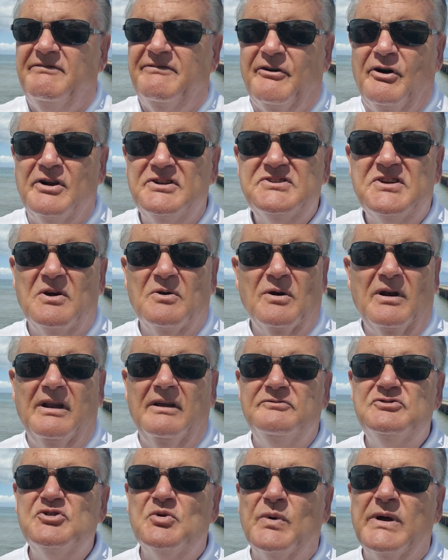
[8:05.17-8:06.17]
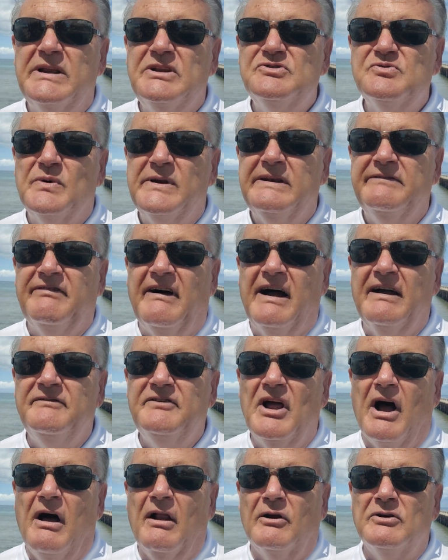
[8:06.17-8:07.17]
for a total of twenty dollars, twenty-five
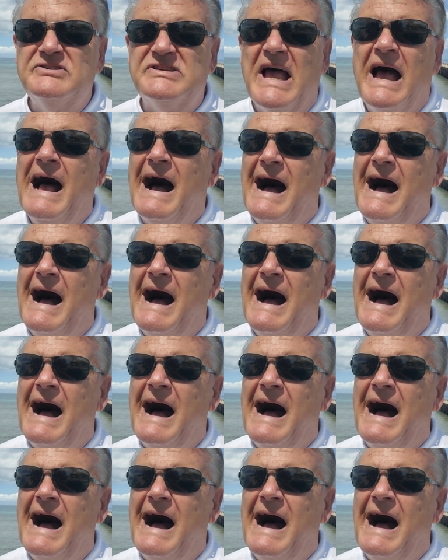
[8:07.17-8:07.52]
dollars,